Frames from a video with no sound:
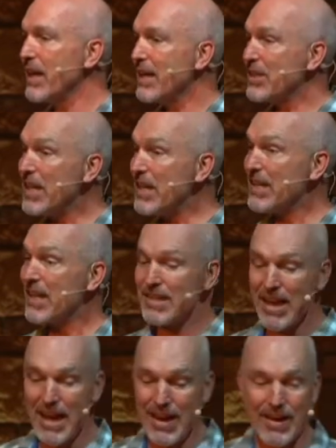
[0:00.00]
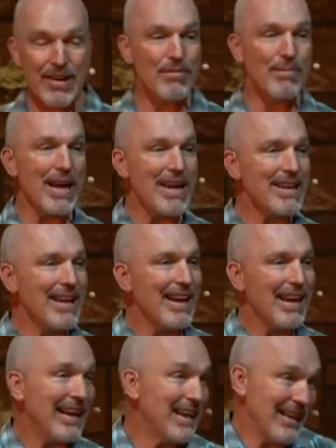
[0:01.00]
Jesus could have been,
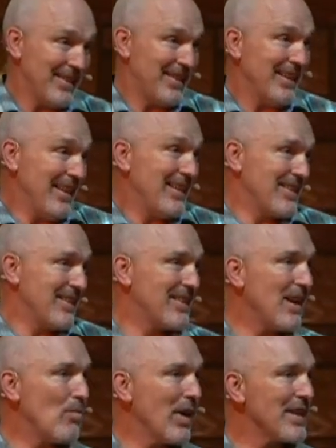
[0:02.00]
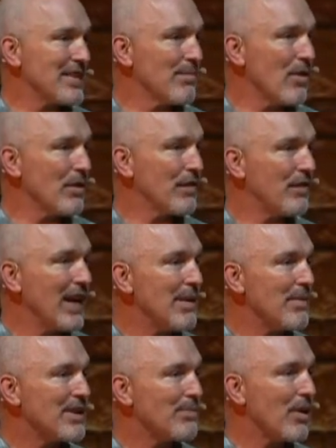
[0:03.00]
and he is in some ways, the most
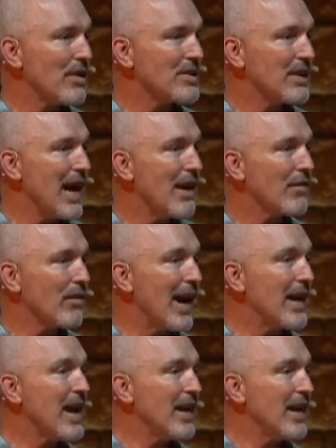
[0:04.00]
famous person ever, man.